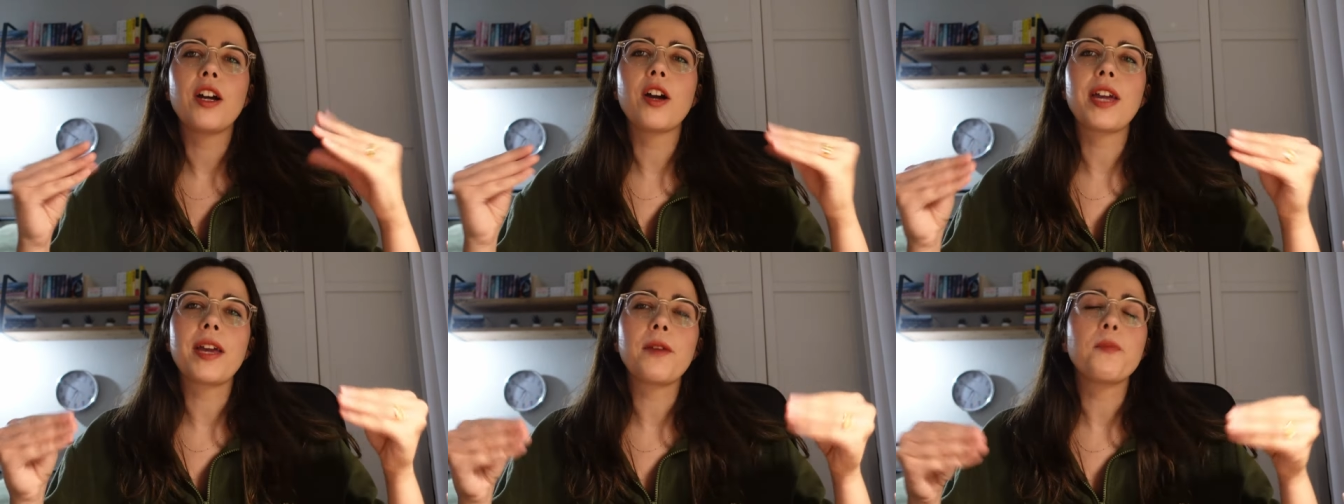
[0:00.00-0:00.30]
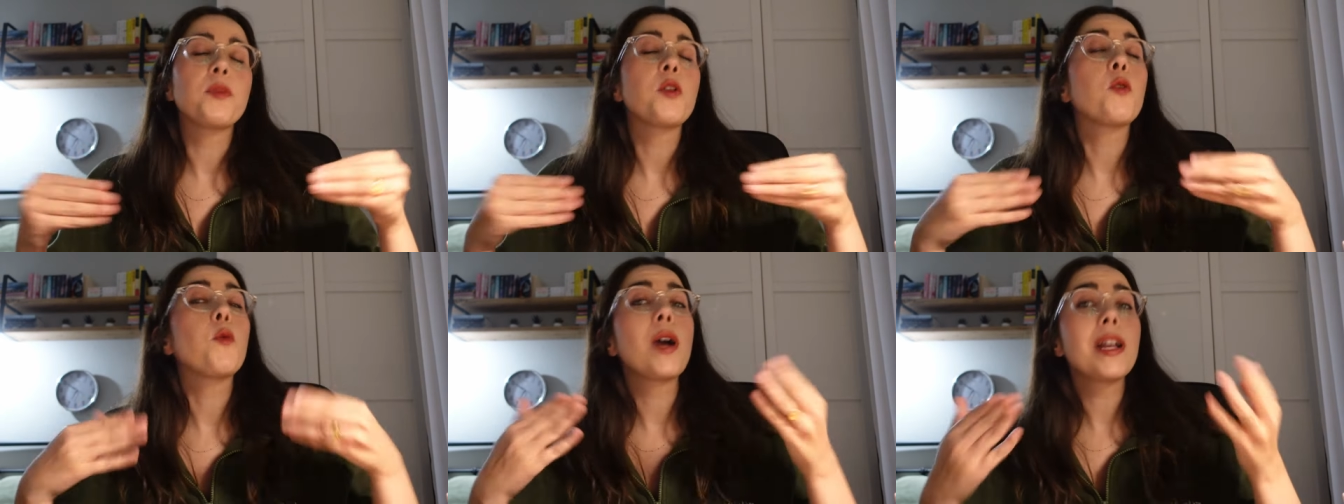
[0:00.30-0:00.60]
Okay,
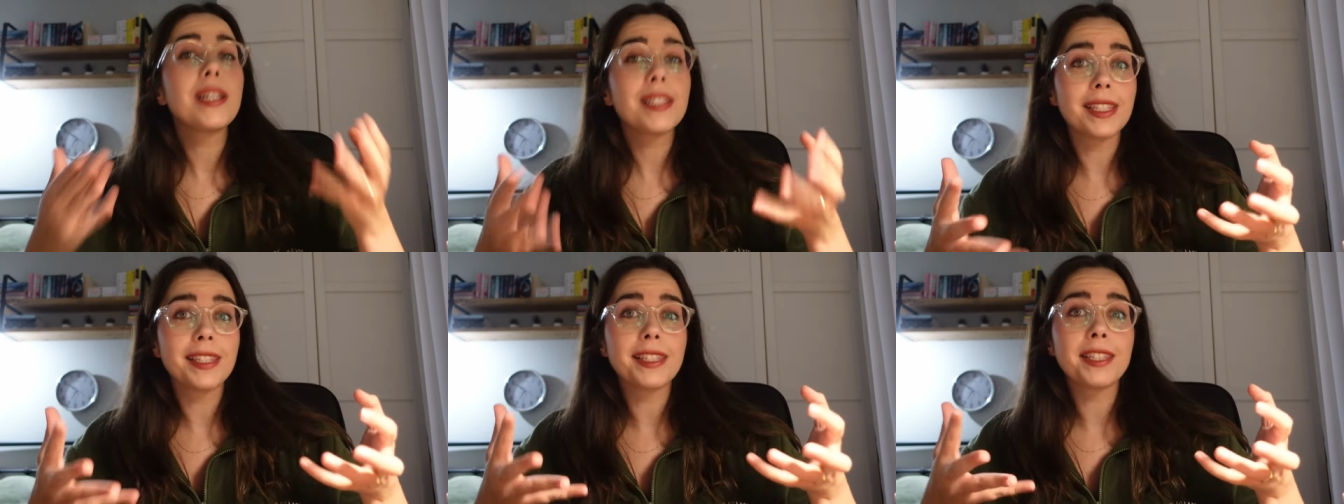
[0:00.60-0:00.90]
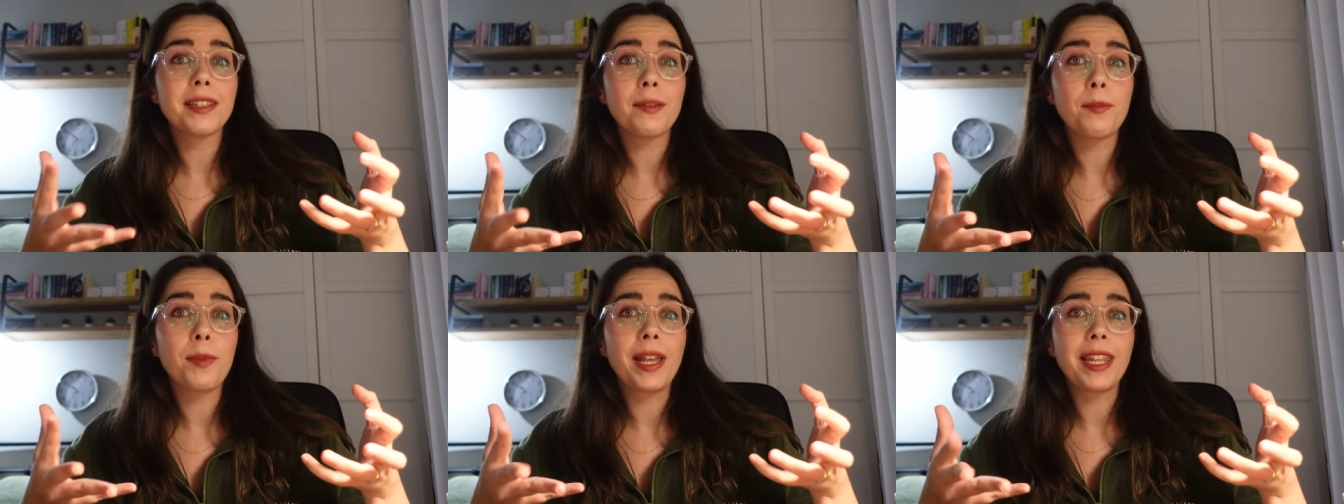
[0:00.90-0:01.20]
why is this
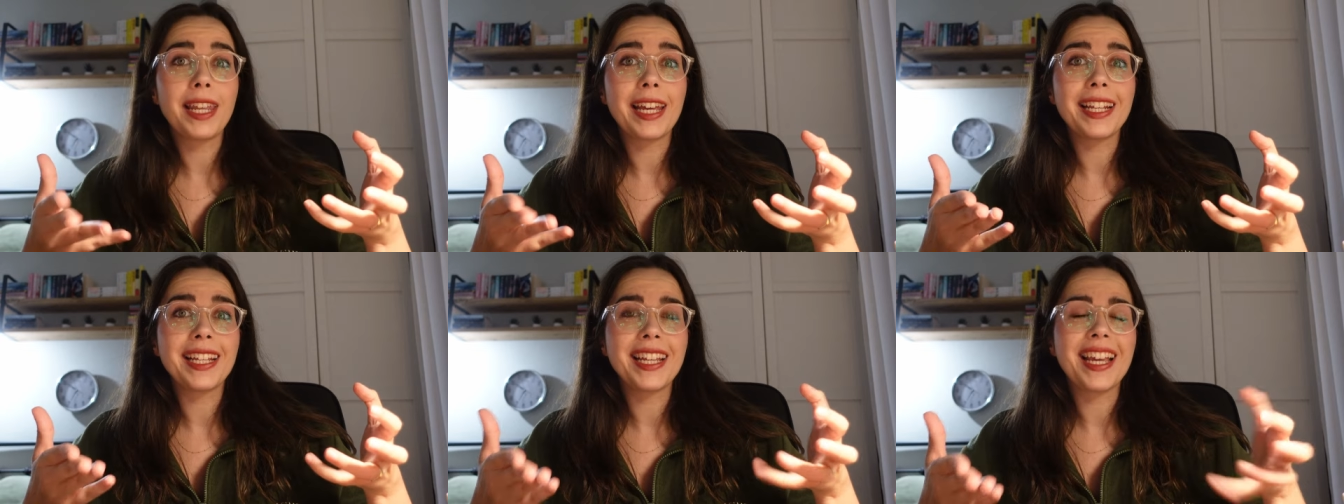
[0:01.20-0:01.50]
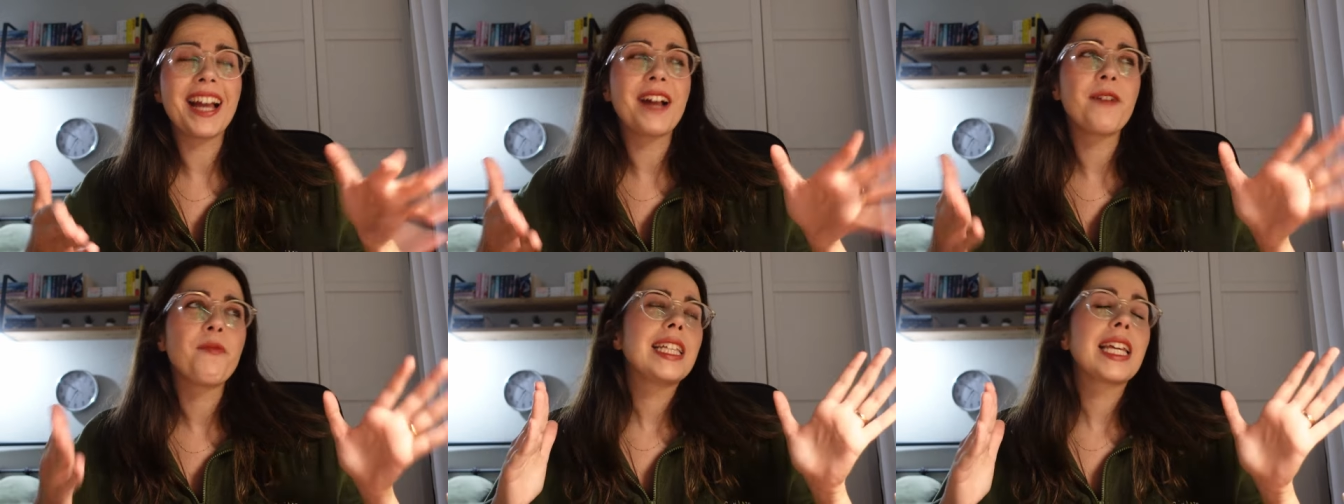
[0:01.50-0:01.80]
a bad
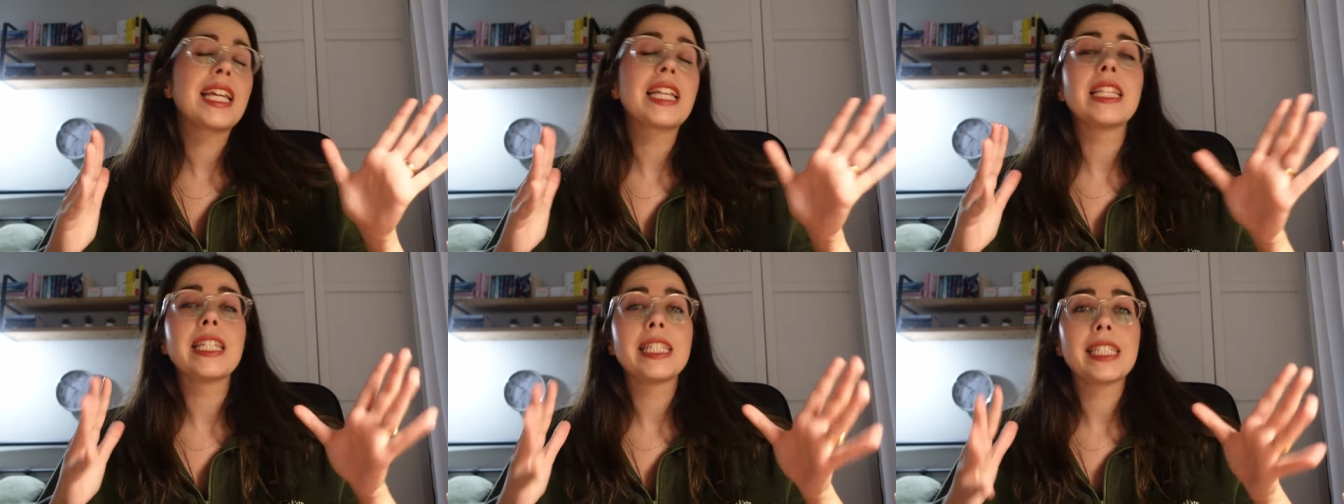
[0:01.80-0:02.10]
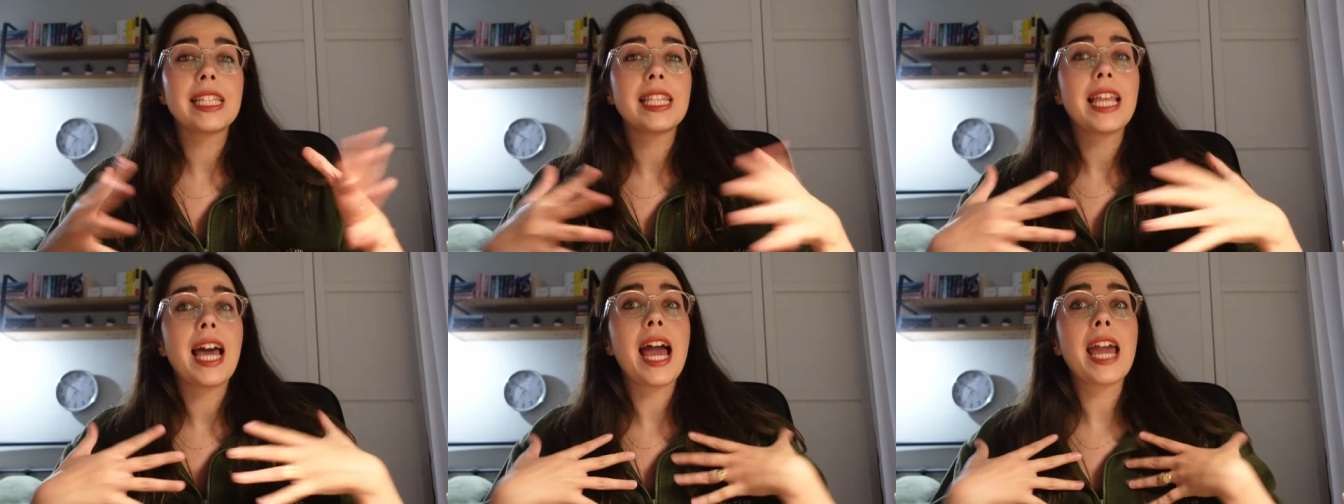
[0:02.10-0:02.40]
idea? Like,
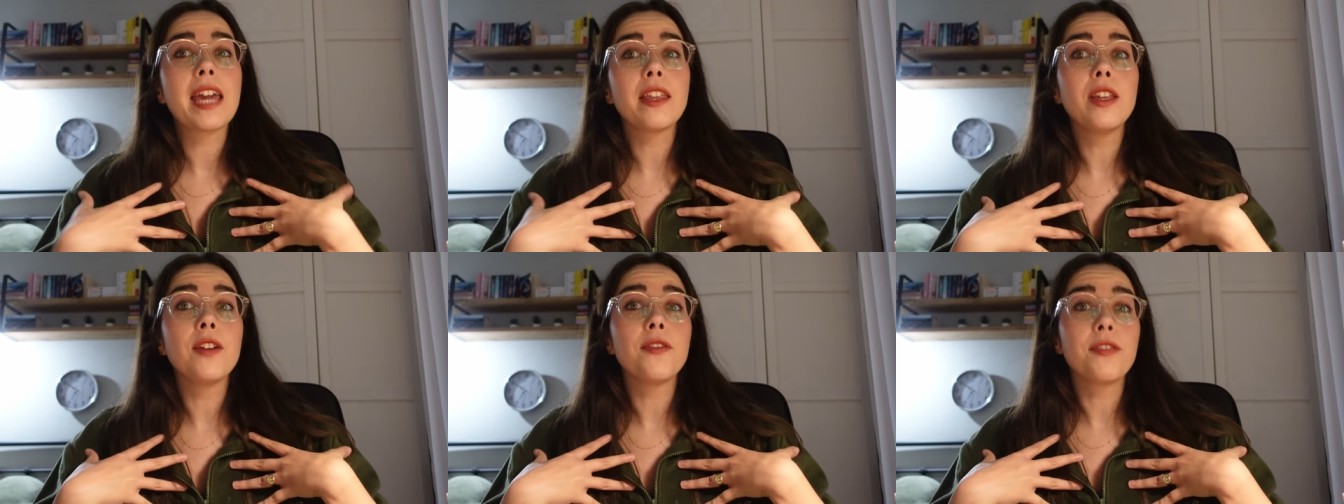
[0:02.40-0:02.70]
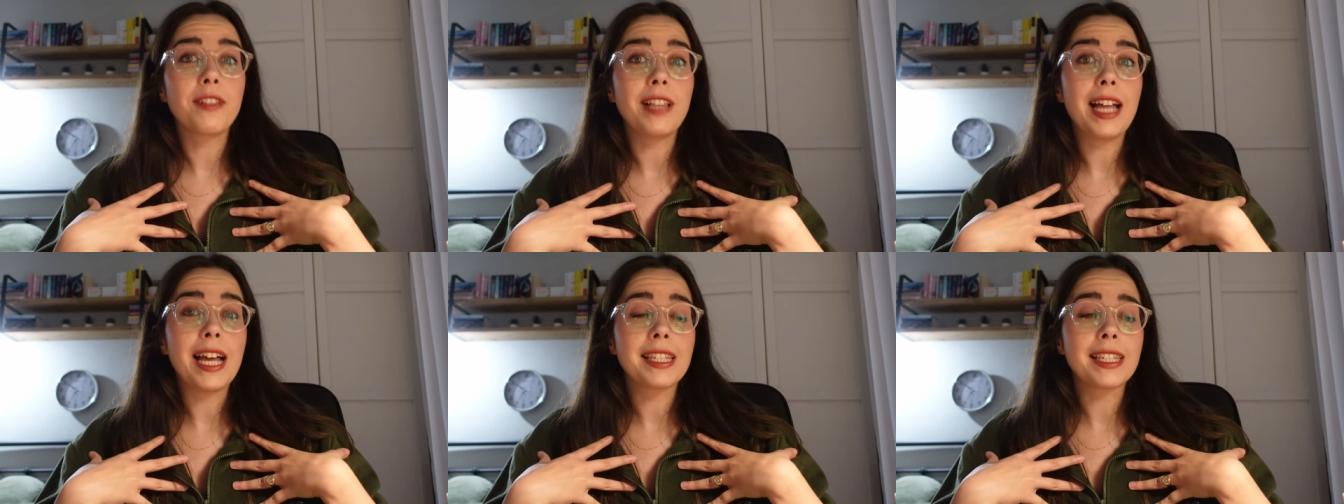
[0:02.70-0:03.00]
listen, I love
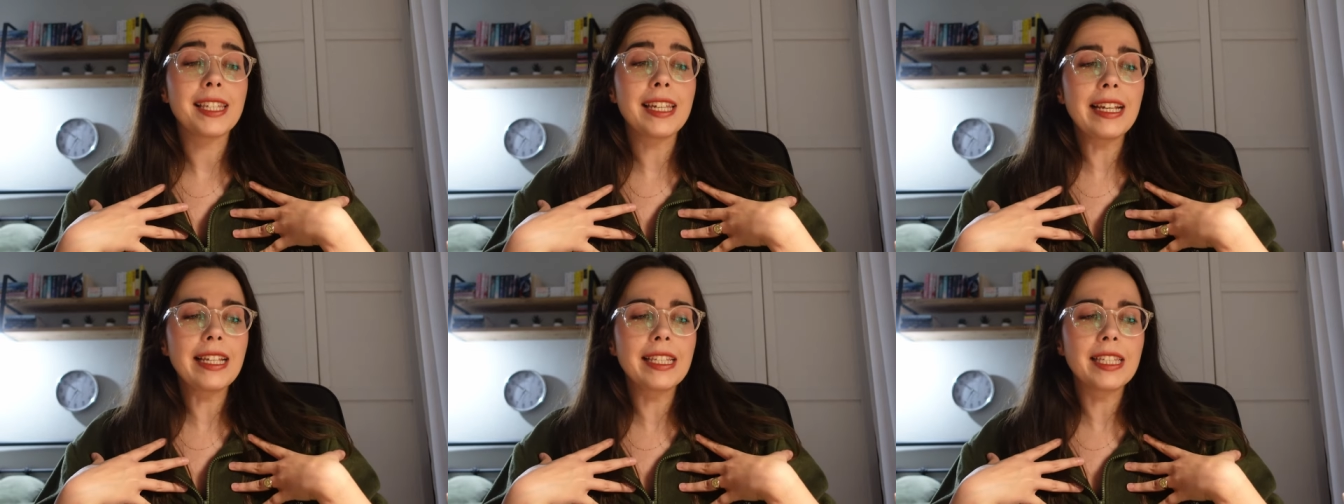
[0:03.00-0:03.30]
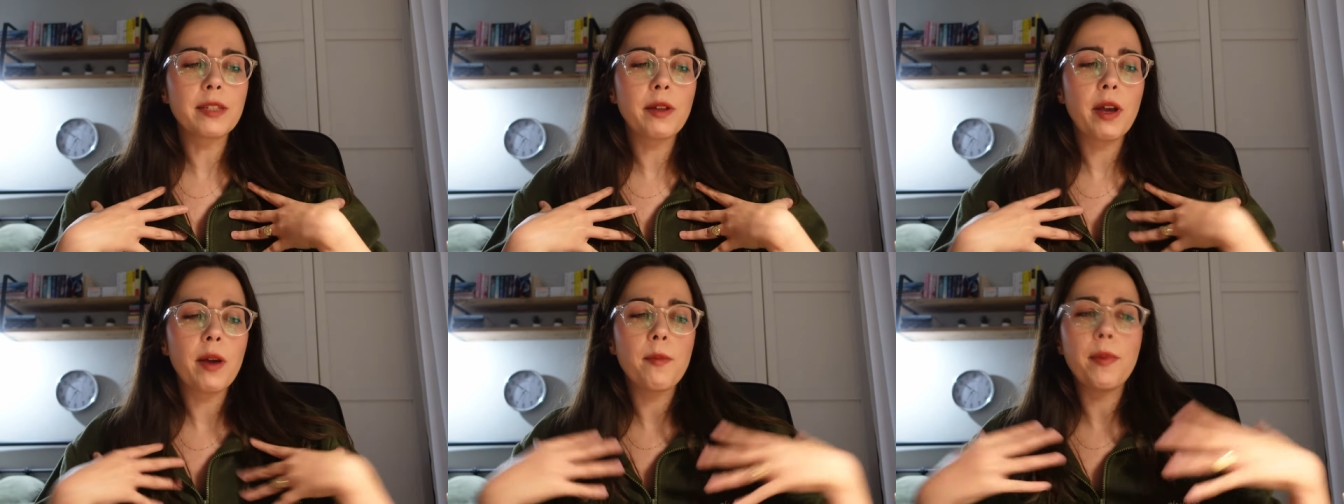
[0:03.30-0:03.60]
classics,